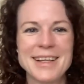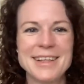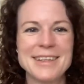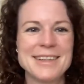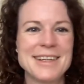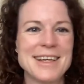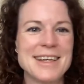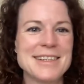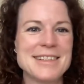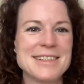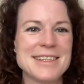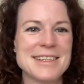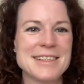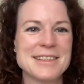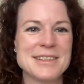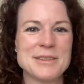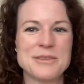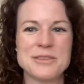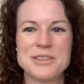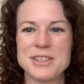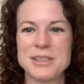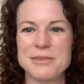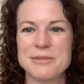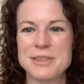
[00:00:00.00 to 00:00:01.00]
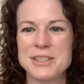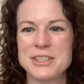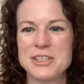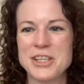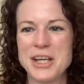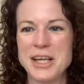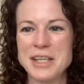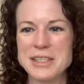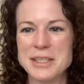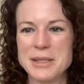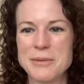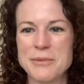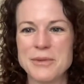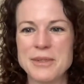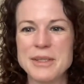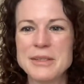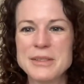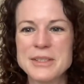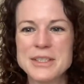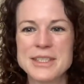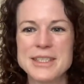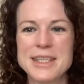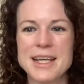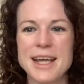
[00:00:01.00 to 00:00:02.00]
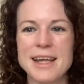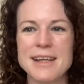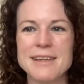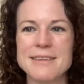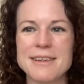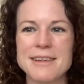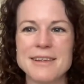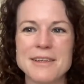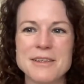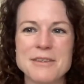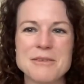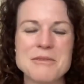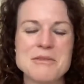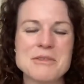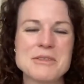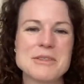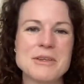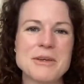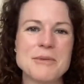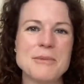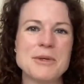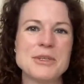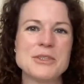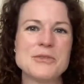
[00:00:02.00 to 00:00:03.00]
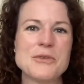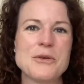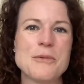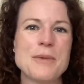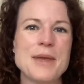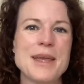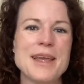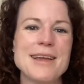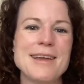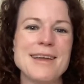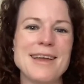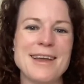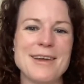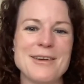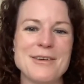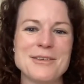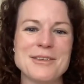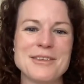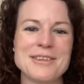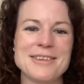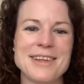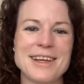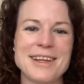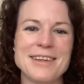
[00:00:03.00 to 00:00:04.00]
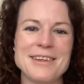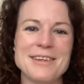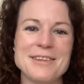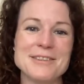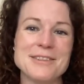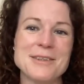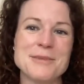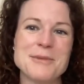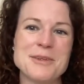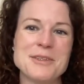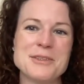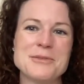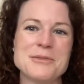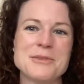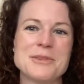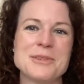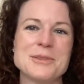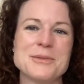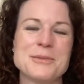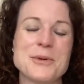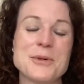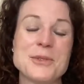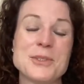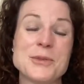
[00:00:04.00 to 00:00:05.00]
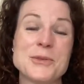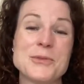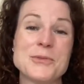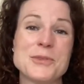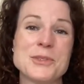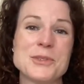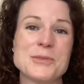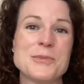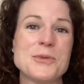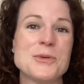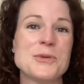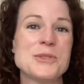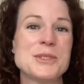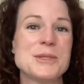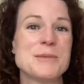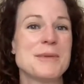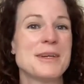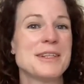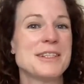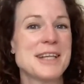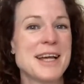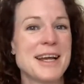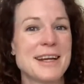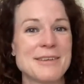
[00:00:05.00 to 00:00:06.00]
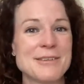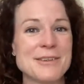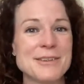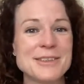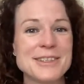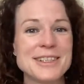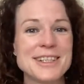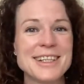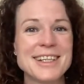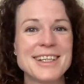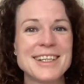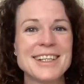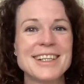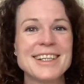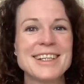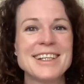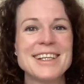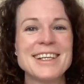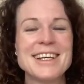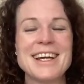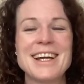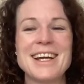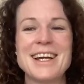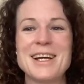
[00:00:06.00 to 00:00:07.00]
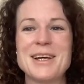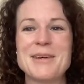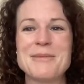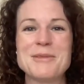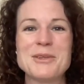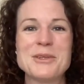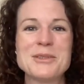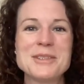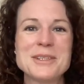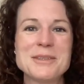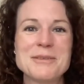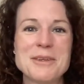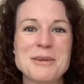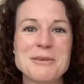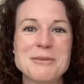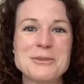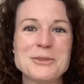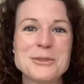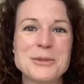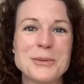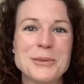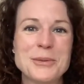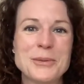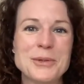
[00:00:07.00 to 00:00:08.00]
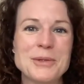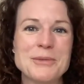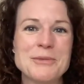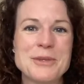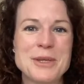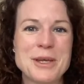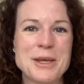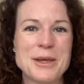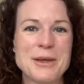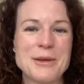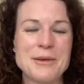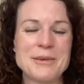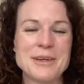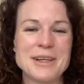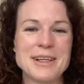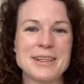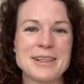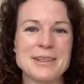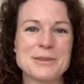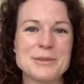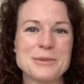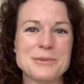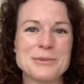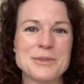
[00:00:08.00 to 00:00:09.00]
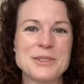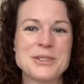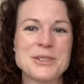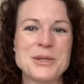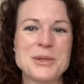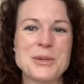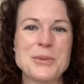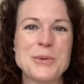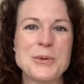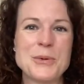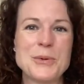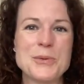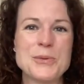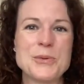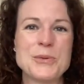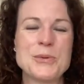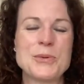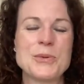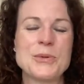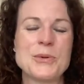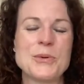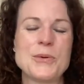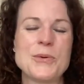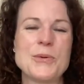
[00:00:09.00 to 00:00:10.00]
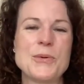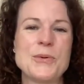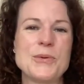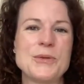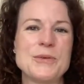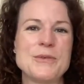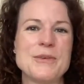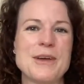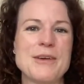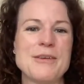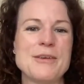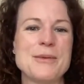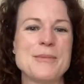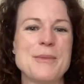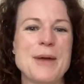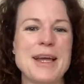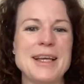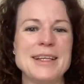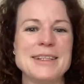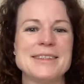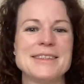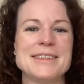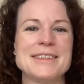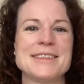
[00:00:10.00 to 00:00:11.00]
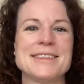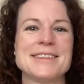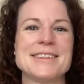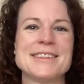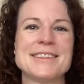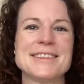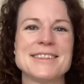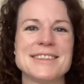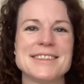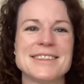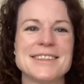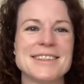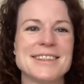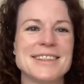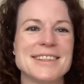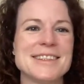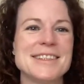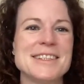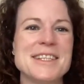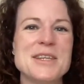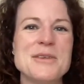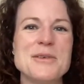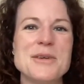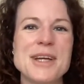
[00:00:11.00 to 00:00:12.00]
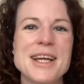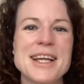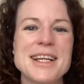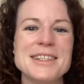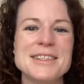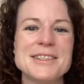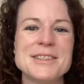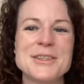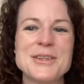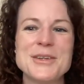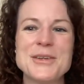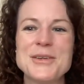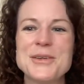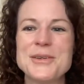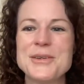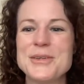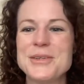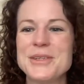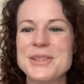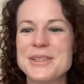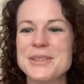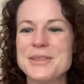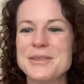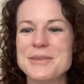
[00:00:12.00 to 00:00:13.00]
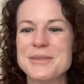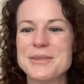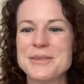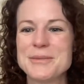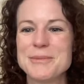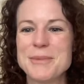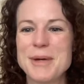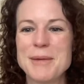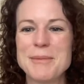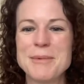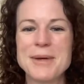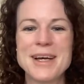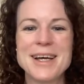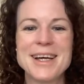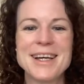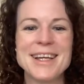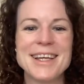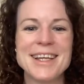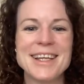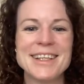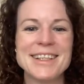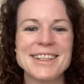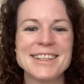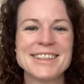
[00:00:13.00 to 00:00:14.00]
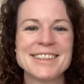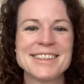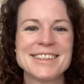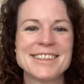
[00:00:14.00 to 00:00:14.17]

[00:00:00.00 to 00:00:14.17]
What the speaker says: Ladies, it was lovely chatting with you today. Thank you so much for being here, and thank you so much for supporting my channel. Lots of love to all of you and wishing you all the very best. See you again soon. Bye-bye.